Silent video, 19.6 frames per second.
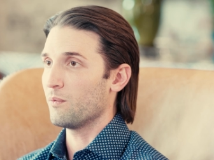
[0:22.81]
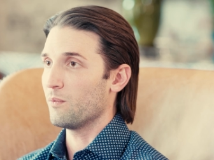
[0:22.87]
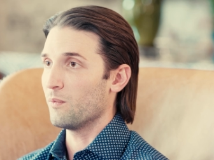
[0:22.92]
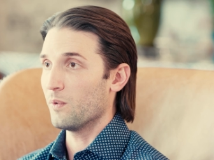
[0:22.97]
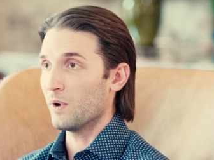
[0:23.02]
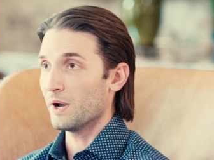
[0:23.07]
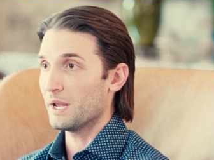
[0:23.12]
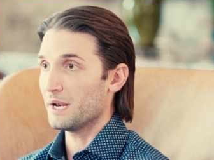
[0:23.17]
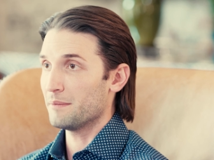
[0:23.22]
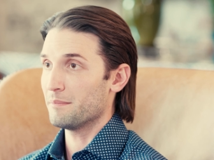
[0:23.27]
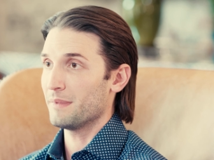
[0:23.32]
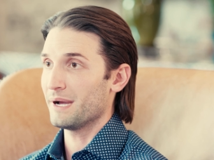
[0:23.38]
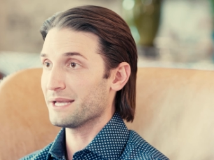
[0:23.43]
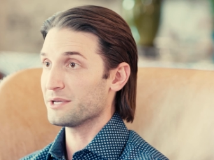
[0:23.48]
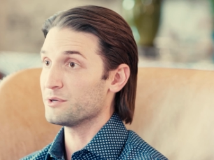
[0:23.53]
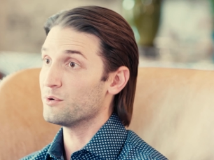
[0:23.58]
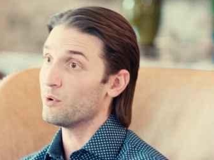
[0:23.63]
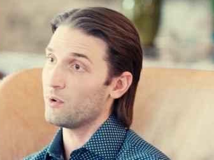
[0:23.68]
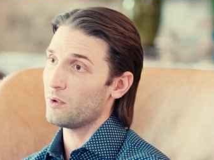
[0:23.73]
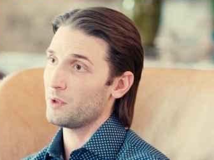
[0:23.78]
what
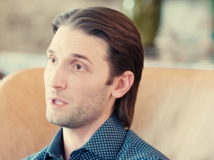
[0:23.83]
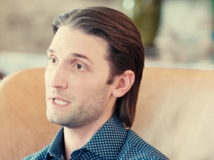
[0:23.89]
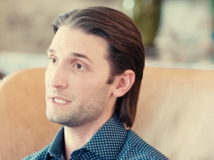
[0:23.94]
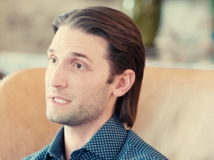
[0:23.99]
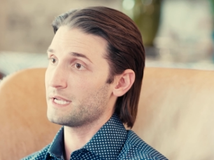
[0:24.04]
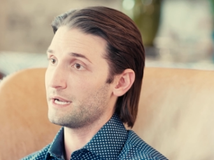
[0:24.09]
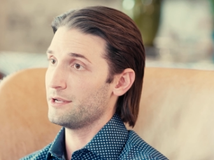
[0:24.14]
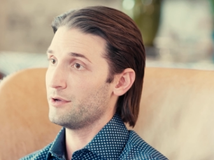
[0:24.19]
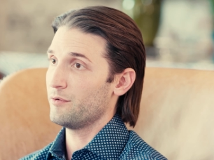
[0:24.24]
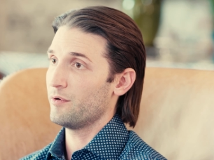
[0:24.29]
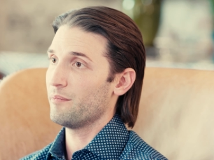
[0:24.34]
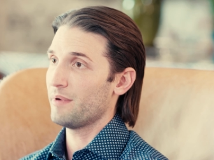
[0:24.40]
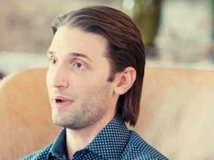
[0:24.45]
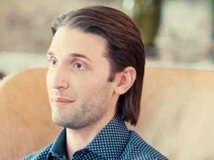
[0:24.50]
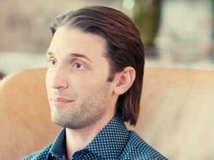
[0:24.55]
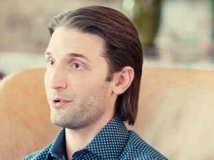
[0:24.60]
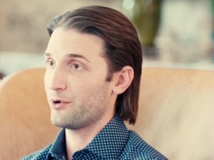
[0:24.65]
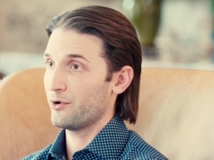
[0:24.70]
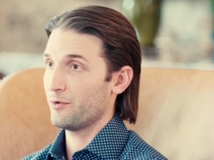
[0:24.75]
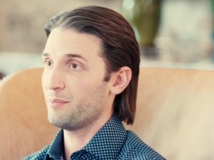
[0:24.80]
my goal is, and I know what
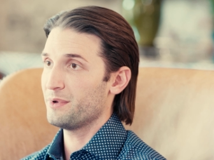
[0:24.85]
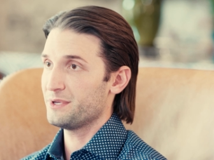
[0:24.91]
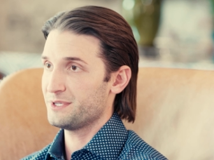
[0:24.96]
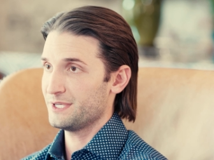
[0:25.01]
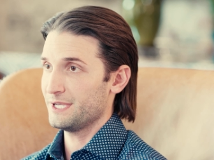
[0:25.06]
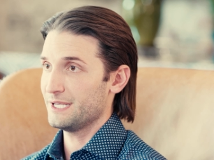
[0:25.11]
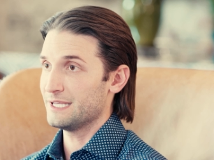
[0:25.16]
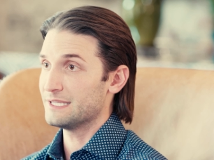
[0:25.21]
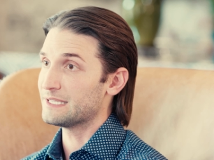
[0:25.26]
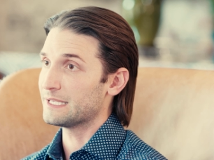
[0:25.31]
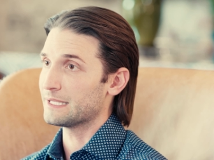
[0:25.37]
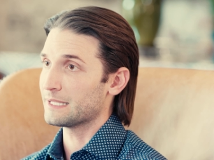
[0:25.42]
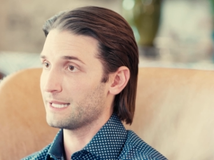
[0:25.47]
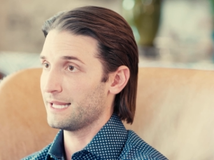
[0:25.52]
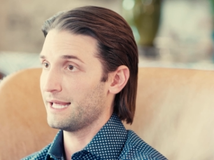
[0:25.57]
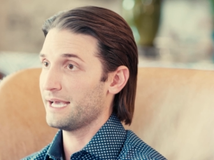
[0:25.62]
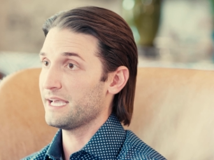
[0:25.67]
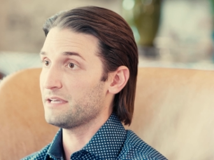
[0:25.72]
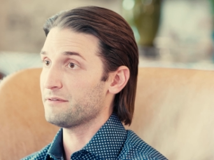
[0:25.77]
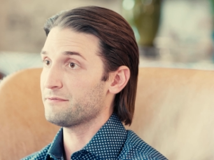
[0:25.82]
my purpose is in
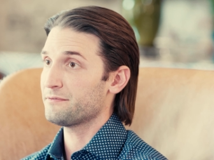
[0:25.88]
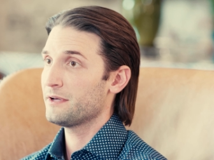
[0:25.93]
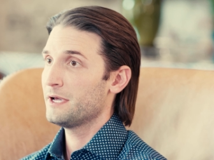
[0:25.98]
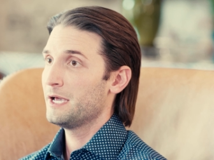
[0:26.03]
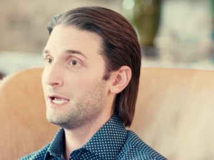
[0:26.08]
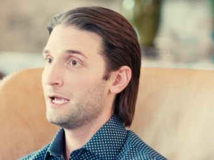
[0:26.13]
life.